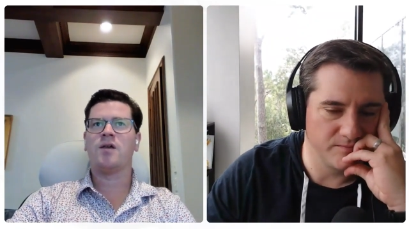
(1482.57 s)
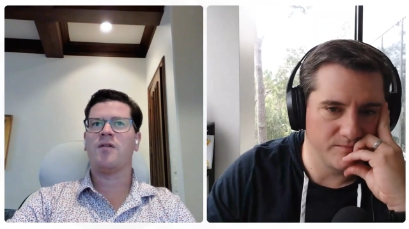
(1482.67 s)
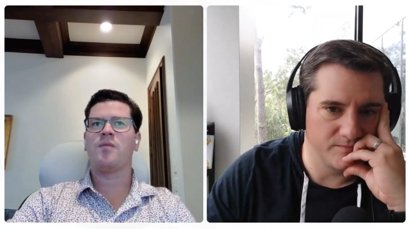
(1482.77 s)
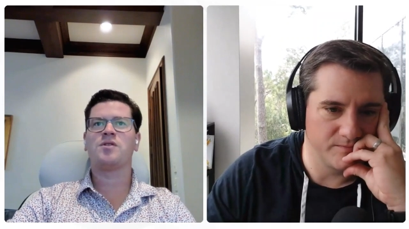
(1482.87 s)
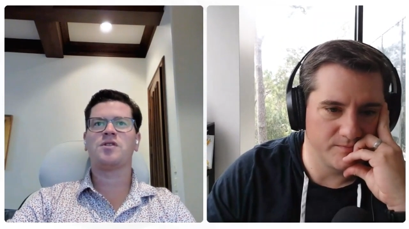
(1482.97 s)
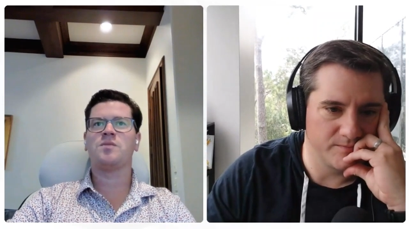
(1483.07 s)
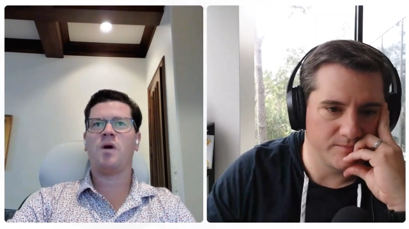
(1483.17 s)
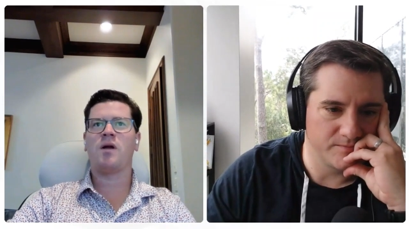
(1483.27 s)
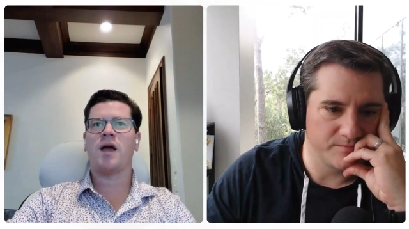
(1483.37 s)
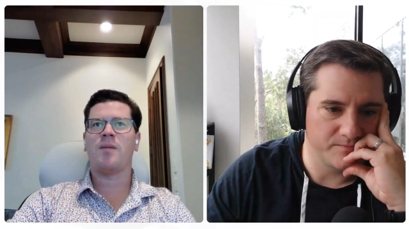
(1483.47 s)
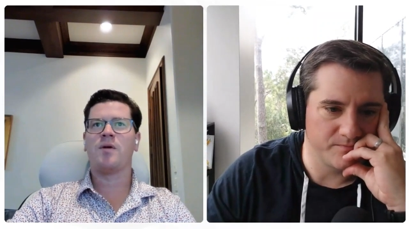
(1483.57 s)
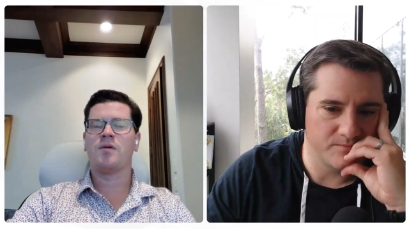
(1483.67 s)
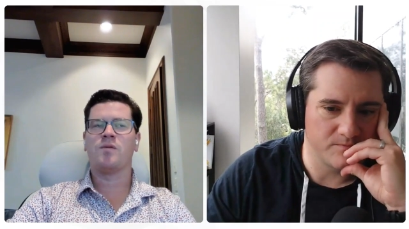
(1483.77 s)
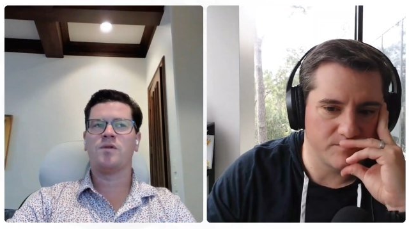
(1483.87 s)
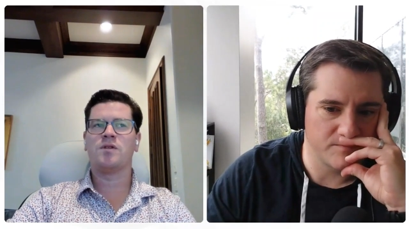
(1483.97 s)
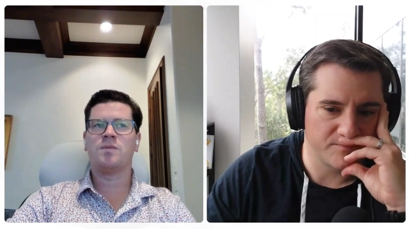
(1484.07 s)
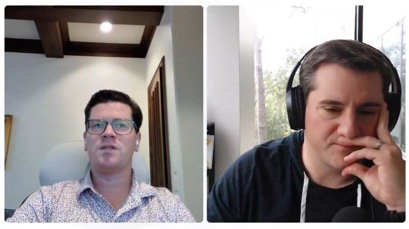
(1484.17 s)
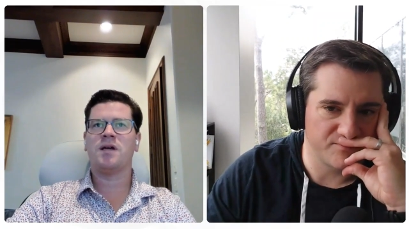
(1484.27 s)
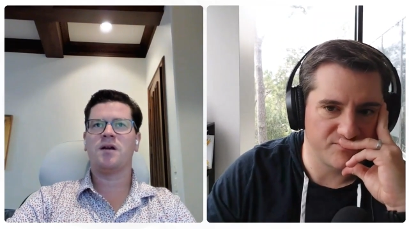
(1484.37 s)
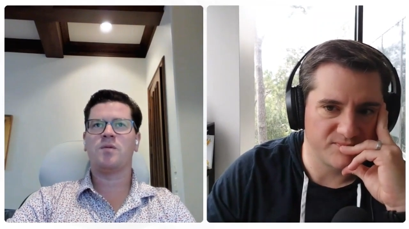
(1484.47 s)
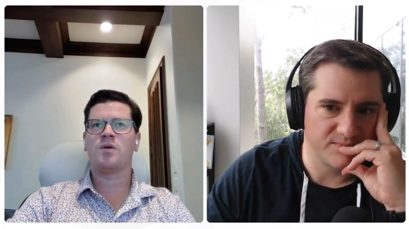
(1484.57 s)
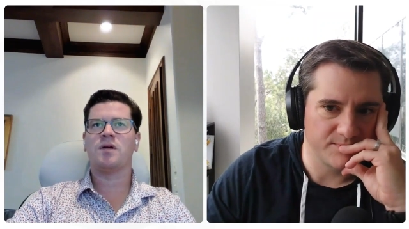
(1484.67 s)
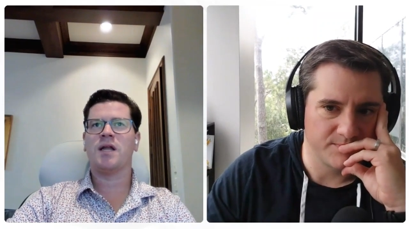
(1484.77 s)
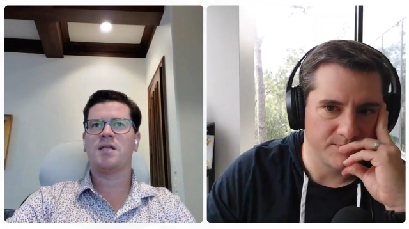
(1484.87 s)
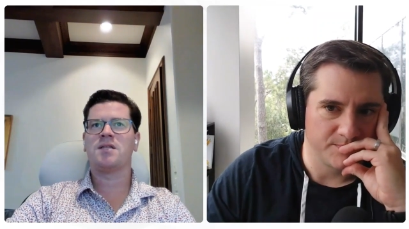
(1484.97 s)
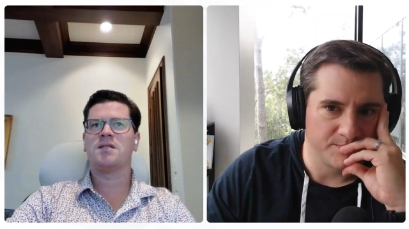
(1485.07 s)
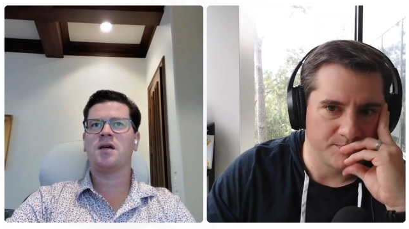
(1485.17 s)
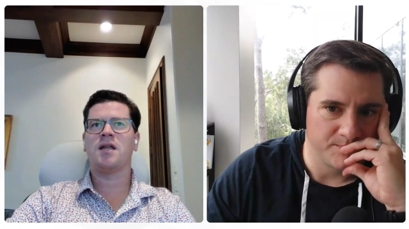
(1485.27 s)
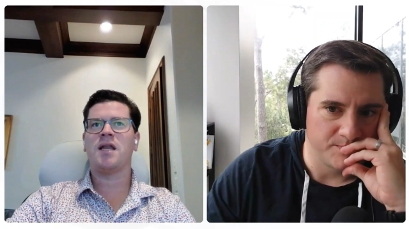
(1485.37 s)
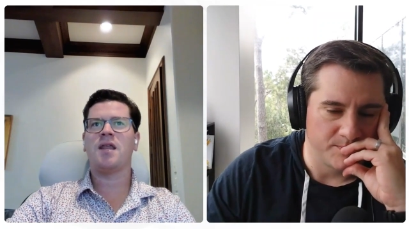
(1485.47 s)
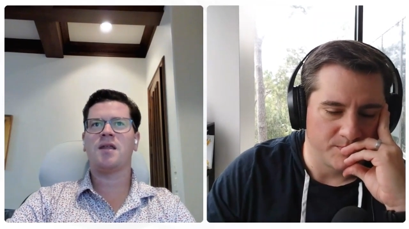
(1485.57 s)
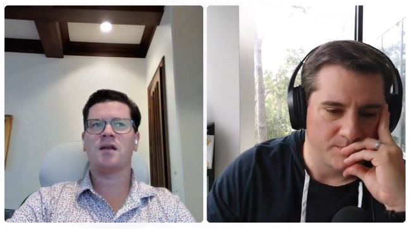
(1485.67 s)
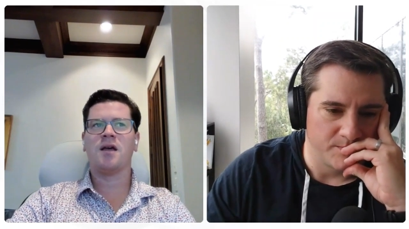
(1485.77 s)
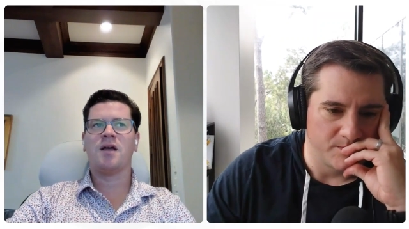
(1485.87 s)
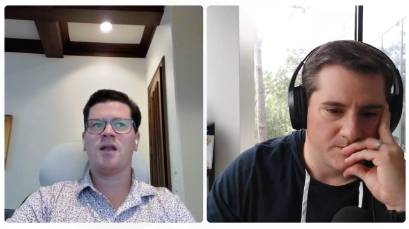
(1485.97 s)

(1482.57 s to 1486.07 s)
Speaker 1: You have a bunch of small cap, which has been terrible. It hasn't done anything.